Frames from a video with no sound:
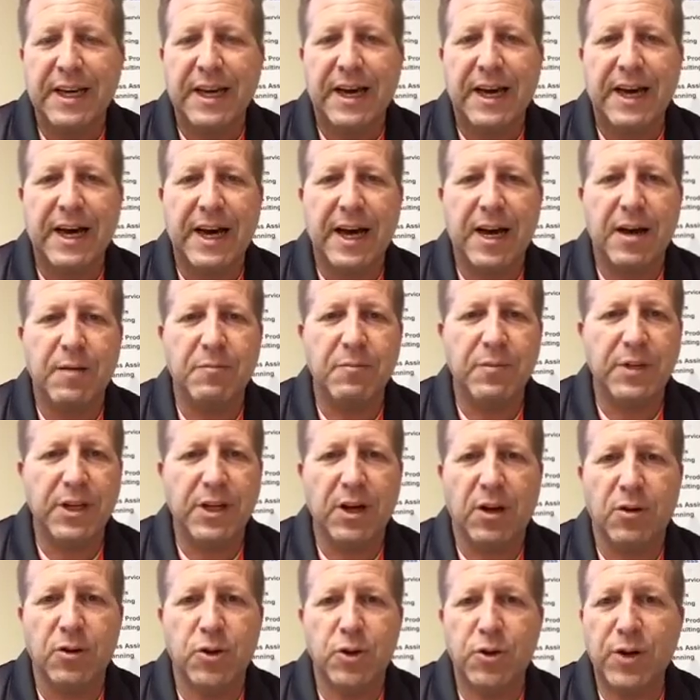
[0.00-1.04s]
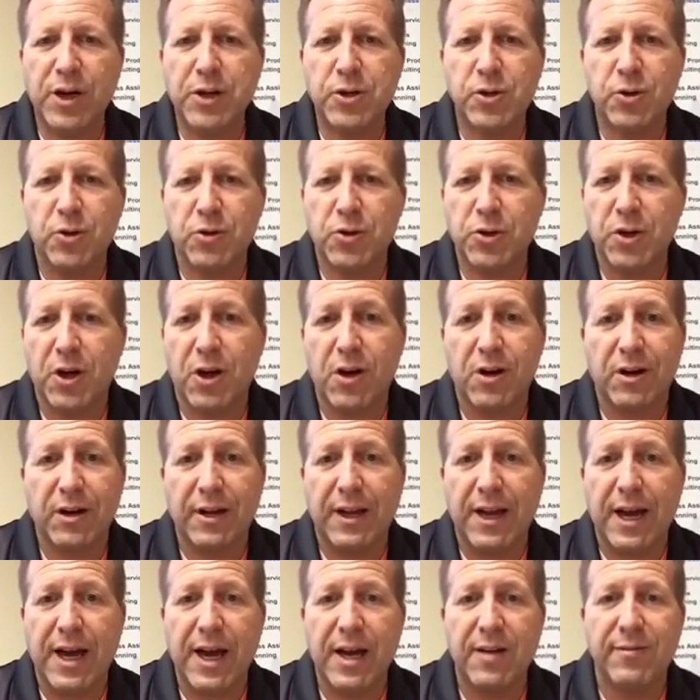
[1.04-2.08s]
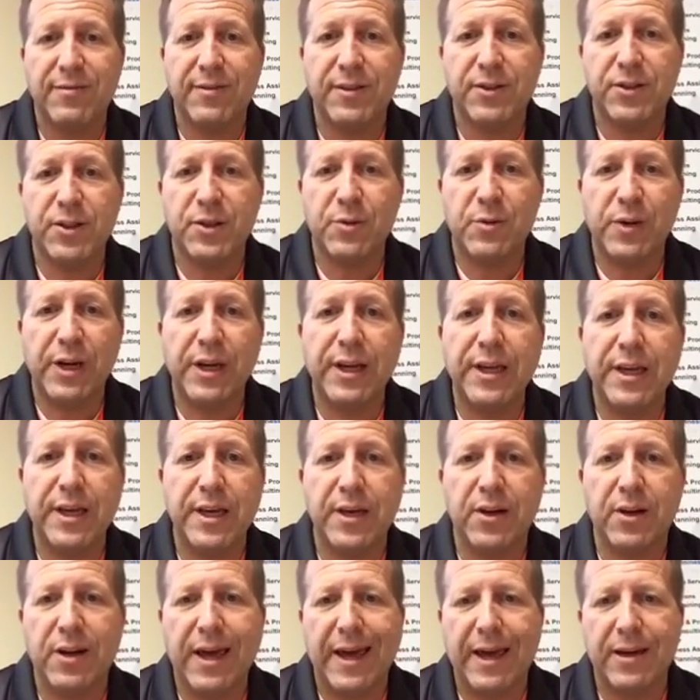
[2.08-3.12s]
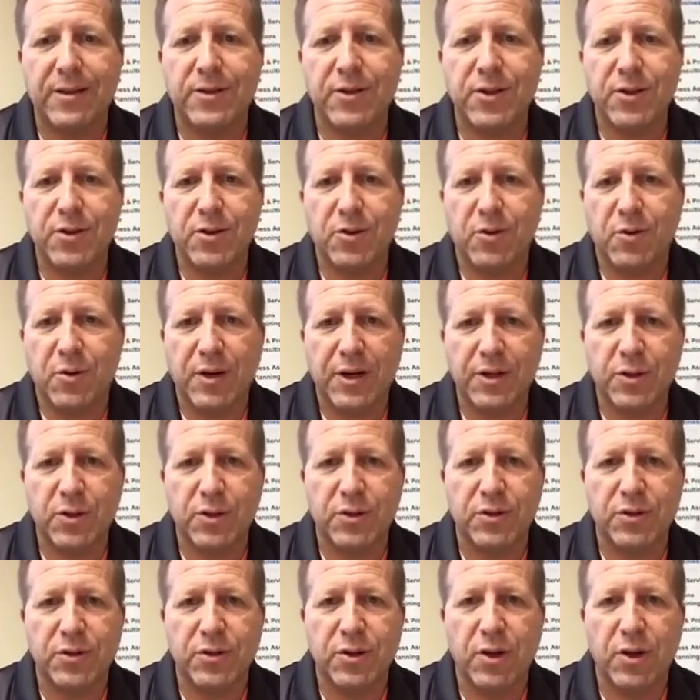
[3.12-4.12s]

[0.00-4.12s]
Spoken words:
Trade Show Talk Live is really here to answer your questions.